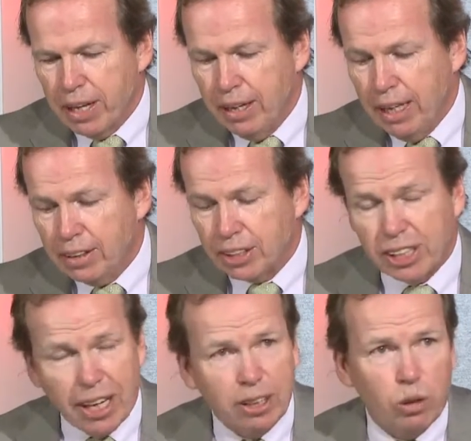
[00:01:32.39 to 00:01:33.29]
In the
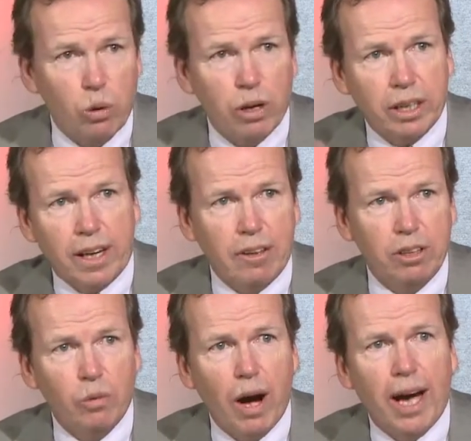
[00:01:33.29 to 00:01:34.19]
second quarter
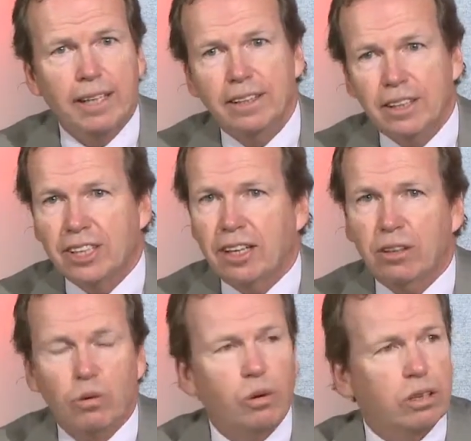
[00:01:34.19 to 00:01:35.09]
countywide, and the
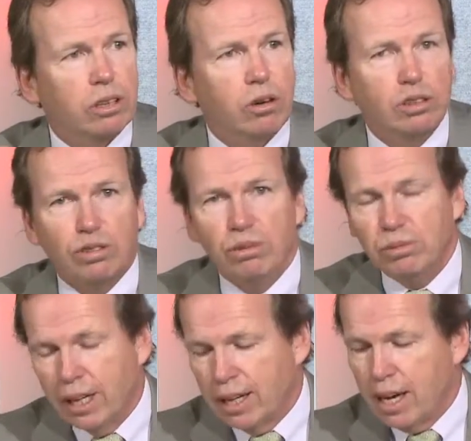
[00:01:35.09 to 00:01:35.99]
second quarter goes
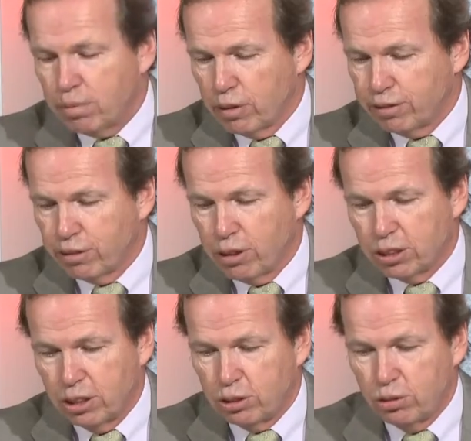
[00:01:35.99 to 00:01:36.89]
from April
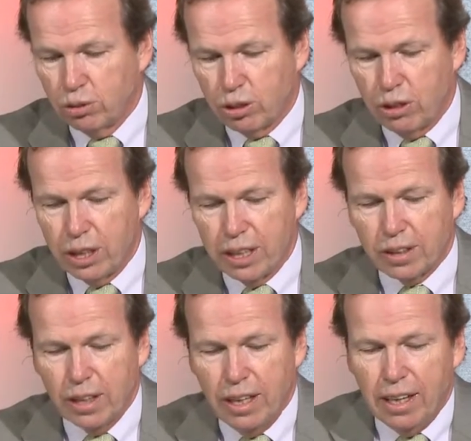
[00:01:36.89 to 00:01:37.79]
1st to June
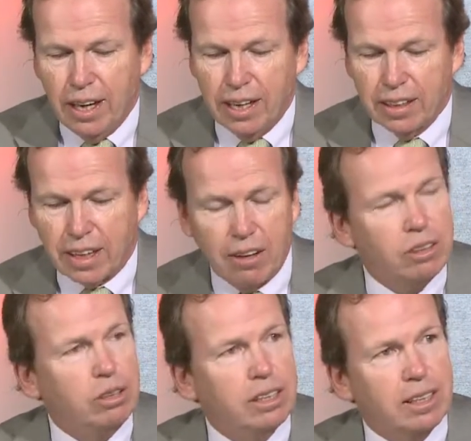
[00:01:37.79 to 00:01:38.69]
30th, the
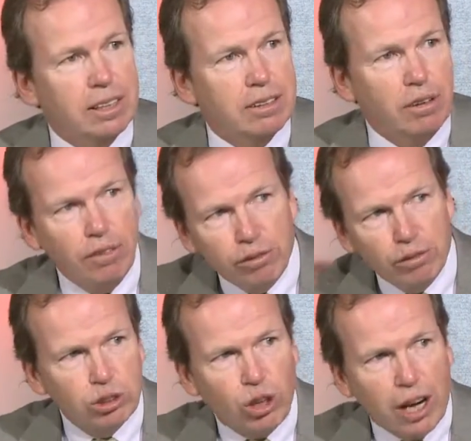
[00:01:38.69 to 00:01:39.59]
county
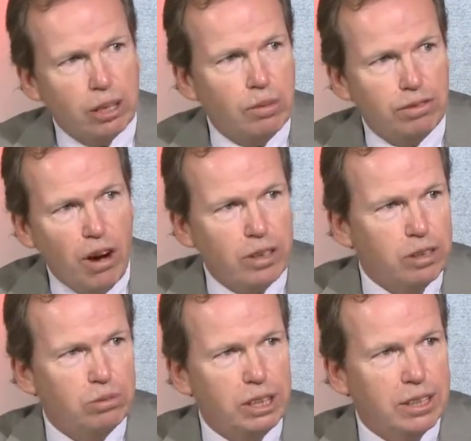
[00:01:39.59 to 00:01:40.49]
document
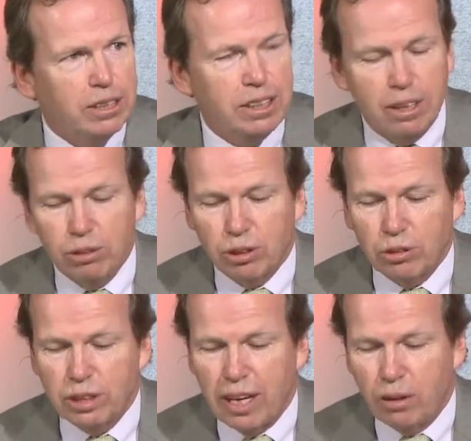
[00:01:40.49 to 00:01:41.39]
volume year to year was
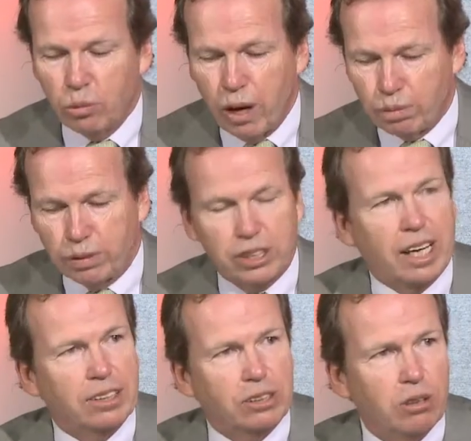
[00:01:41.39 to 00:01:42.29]
only down
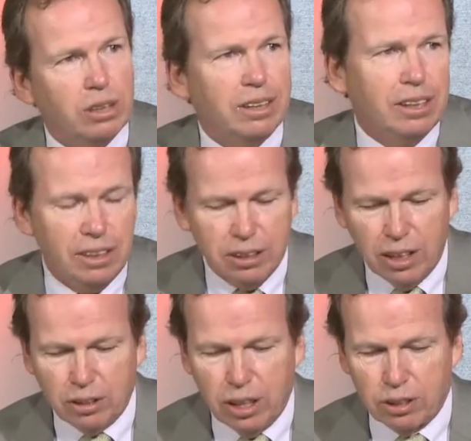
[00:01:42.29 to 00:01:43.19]
1%. So
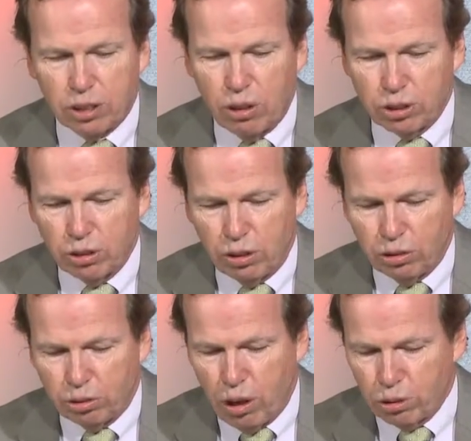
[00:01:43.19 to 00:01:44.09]
it shows a little
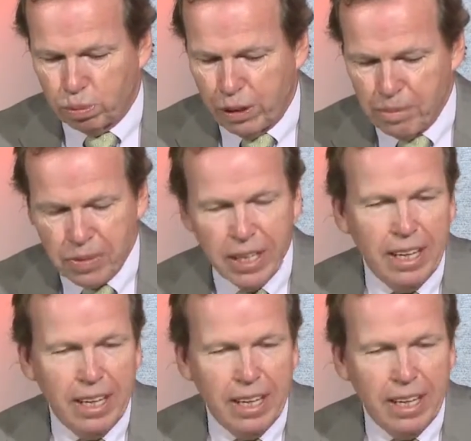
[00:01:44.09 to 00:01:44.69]
growth, but